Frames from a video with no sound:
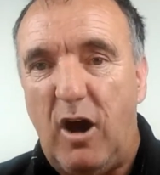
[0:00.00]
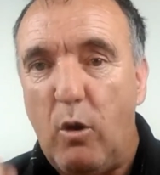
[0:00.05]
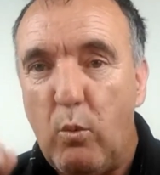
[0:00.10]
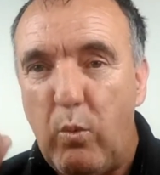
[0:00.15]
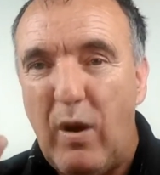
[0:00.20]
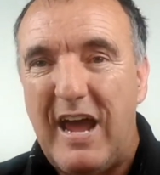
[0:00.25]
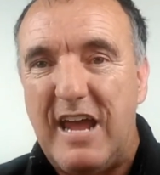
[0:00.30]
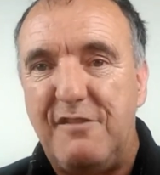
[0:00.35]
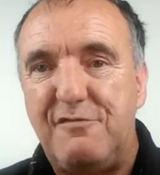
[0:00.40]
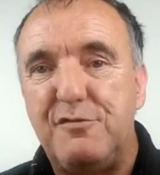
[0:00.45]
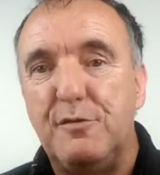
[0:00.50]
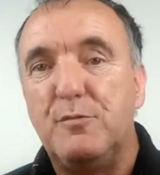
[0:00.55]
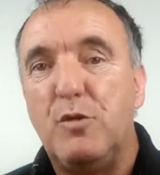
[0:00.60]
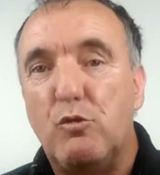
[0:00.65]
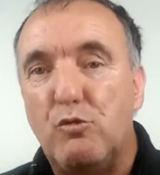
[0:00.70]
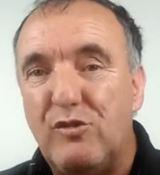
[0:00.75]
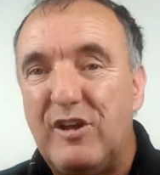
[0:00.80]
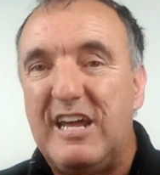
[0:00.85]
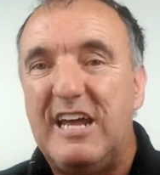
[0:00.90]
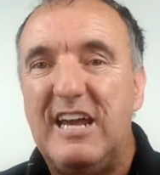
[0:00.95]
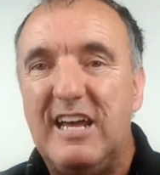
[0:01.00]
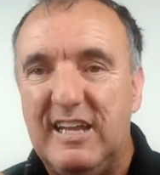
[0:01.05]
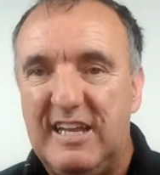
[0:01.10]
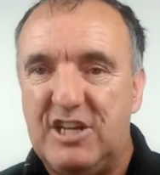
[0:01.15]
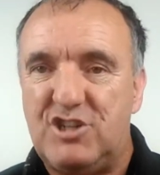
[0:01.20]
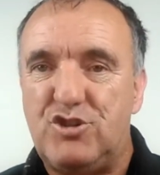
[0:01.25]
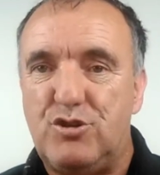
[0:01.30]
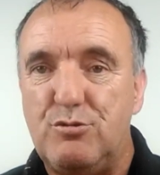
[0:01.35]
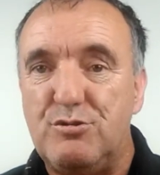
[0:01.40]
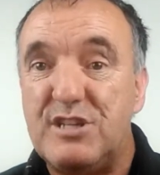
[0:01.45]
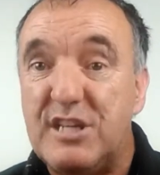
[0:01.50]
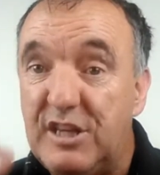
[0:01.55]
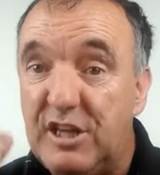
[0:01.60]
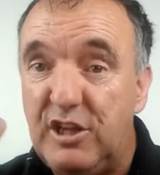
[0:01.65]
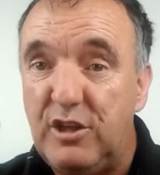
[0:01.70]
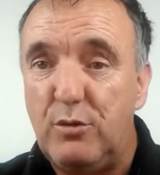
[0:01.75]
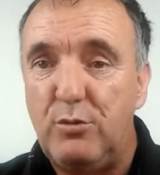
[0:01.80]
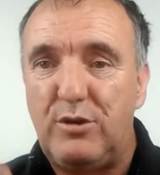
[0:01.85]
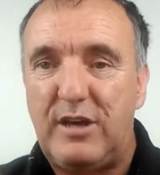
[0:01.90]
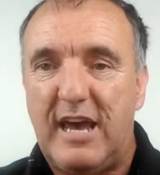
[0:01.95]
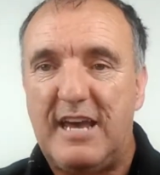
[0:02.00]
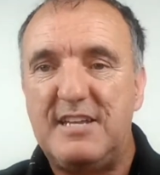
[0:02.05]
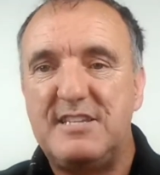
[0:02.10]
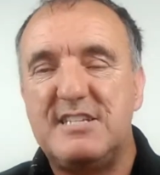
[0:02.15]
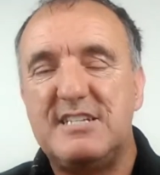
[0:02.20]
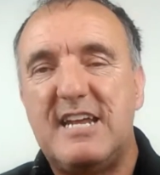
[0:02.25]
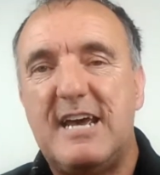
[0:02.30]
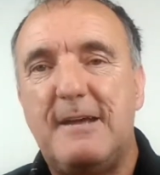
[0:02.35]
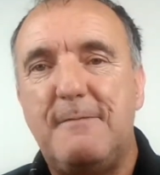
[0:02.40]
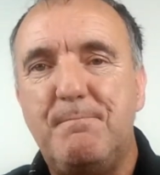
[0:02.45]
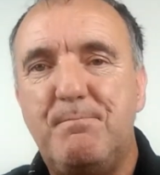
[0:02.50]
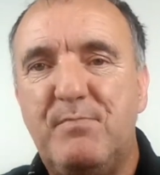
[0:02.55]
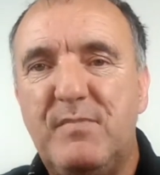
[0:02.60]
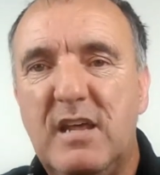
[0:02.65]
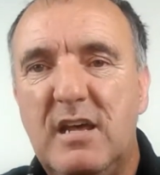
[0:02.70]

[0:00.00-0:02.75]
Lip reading: away from the real issues in the UK today.